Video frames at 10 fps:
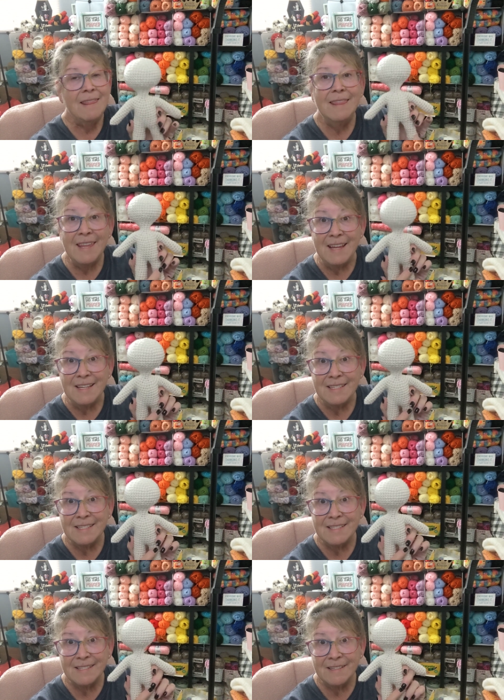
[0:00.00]

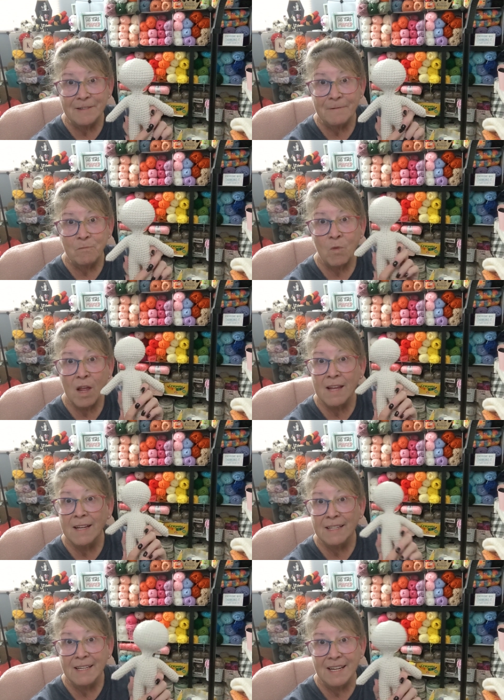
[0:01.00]
This
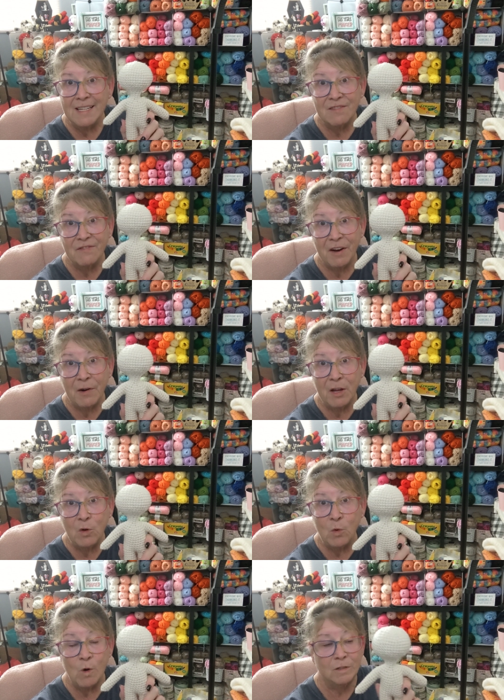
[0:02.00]
is very
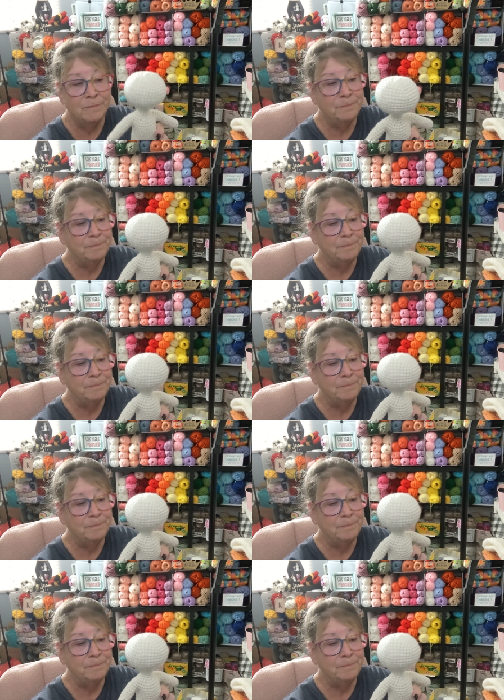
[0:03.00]
cool.